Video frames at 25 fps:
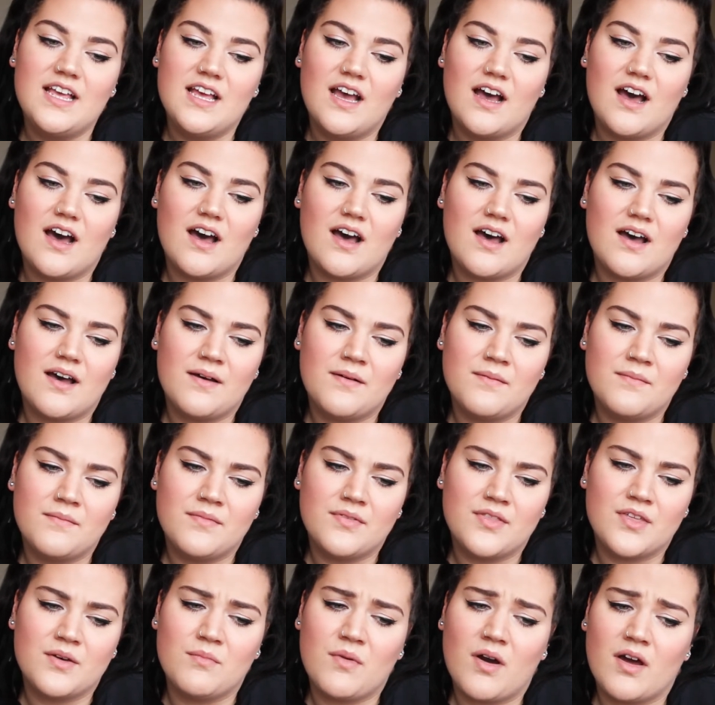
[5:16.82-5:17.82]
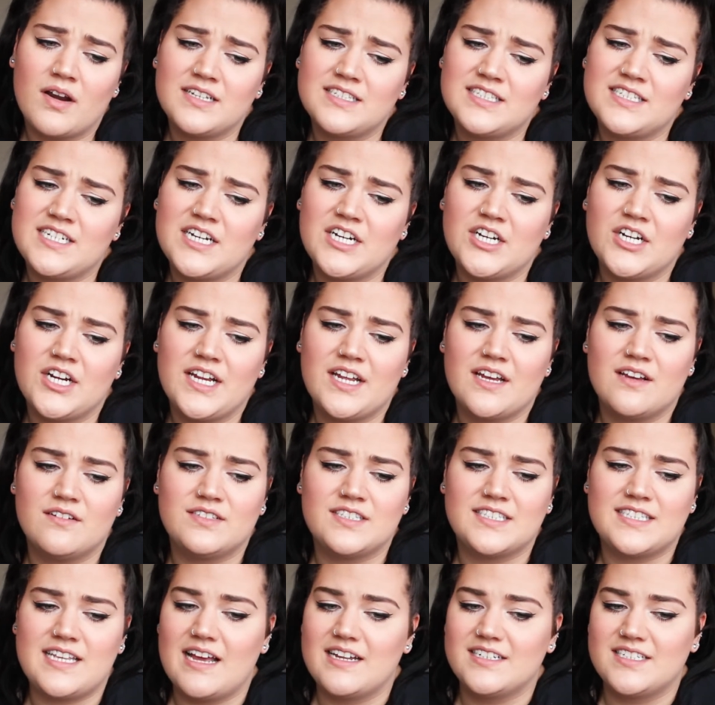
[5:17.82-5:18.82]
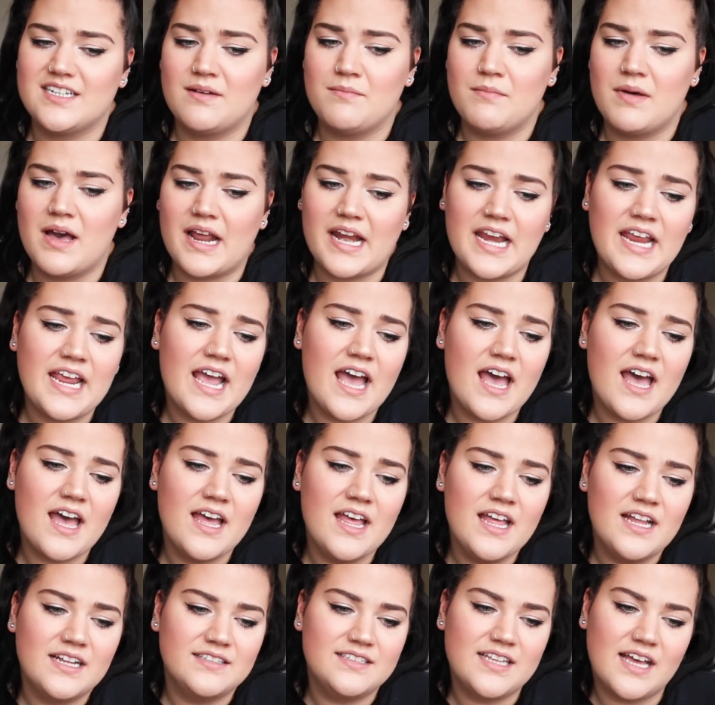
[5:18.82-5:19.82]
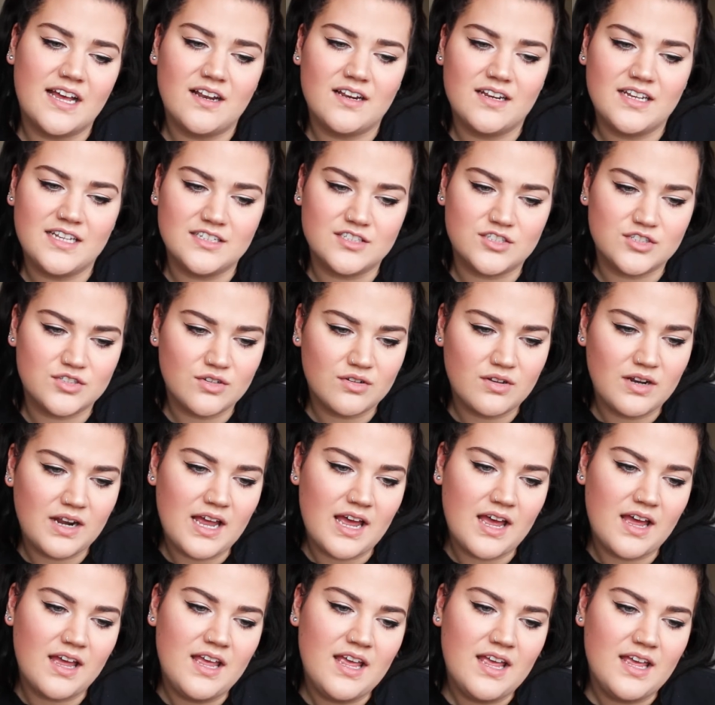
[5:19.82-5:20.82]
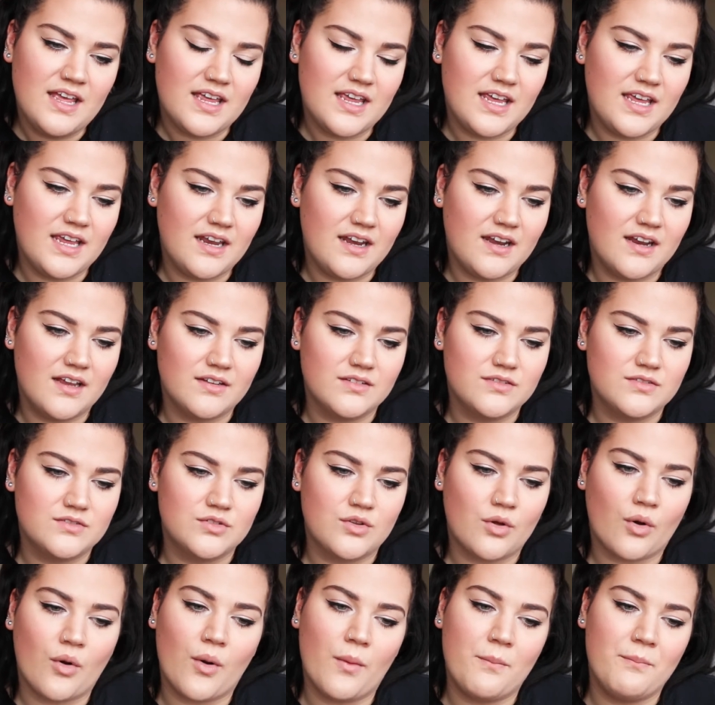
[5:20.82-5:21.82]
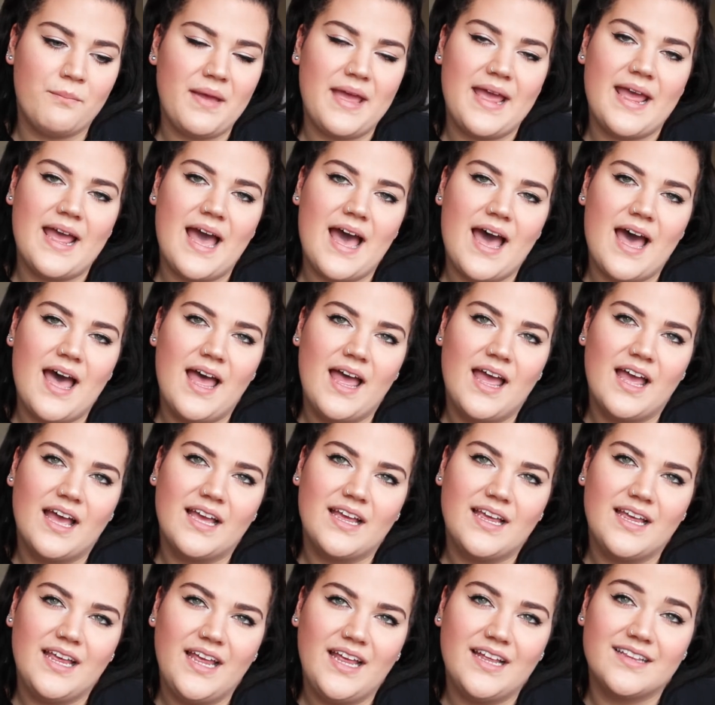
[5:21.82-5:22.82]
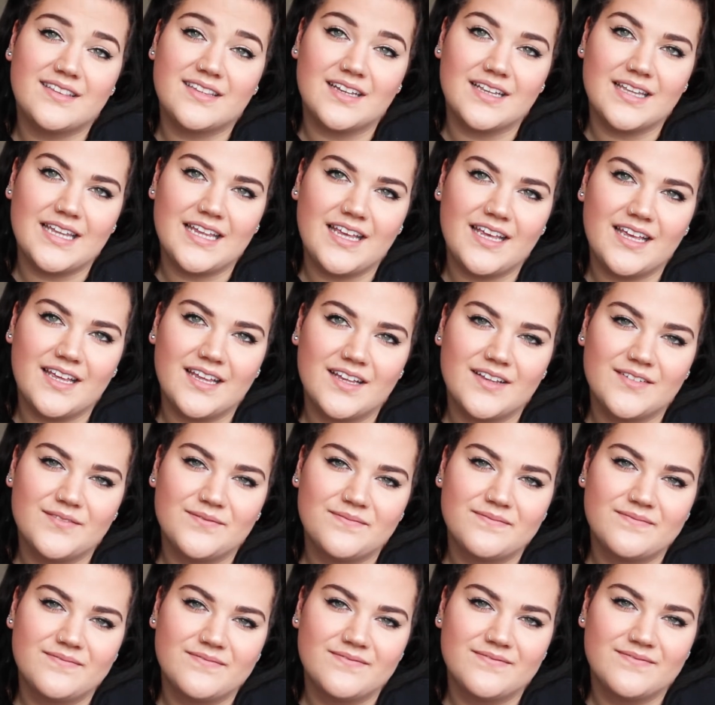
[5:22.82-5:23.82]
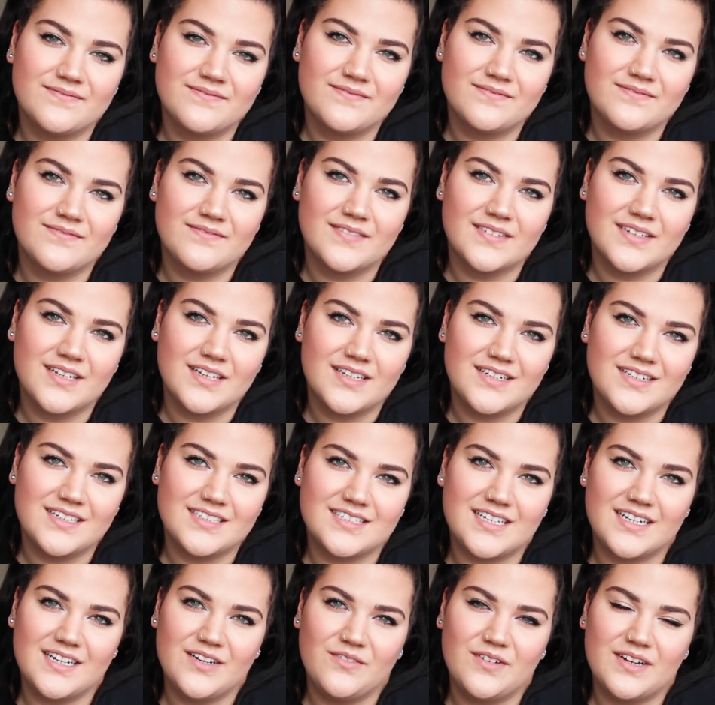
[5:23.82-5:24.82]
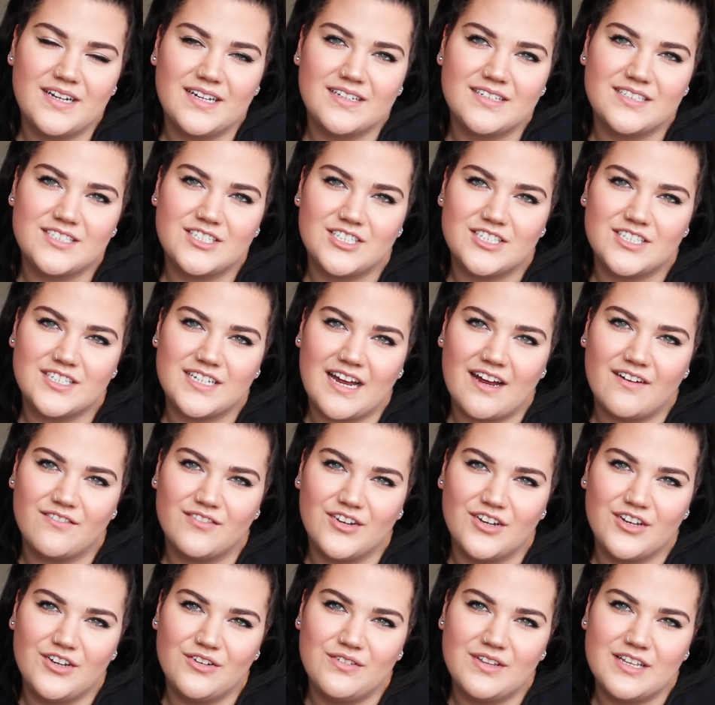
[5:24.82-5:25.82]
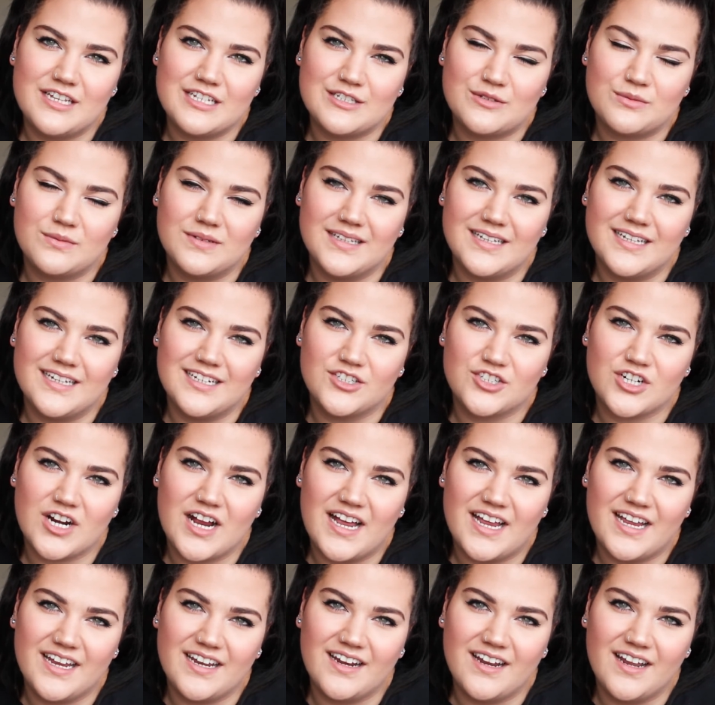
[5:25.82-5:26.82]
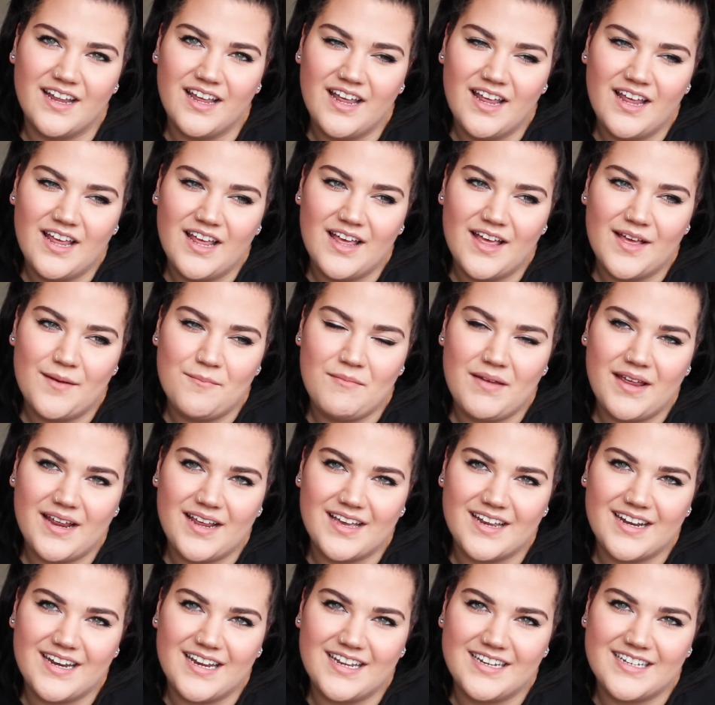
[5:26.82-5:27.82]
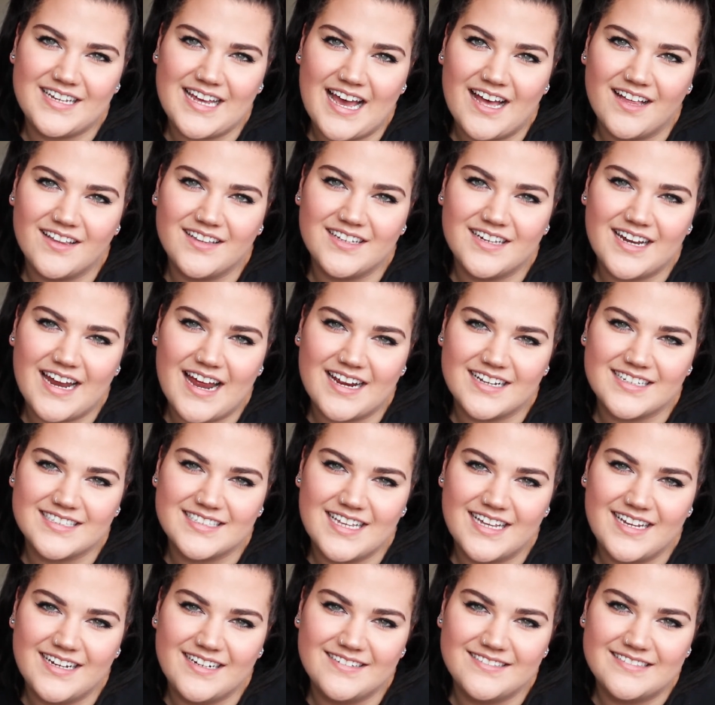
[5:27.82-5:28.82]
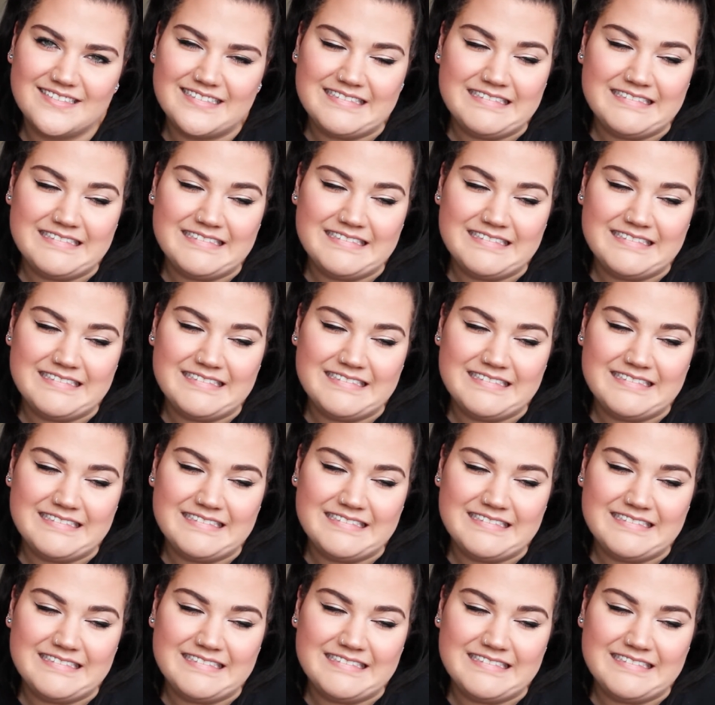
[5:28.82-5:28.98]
the Monastery of Santa Maria dell'Isola in Tropea, Italy. Does anyone else just have to do this when they try and make an Italian accent?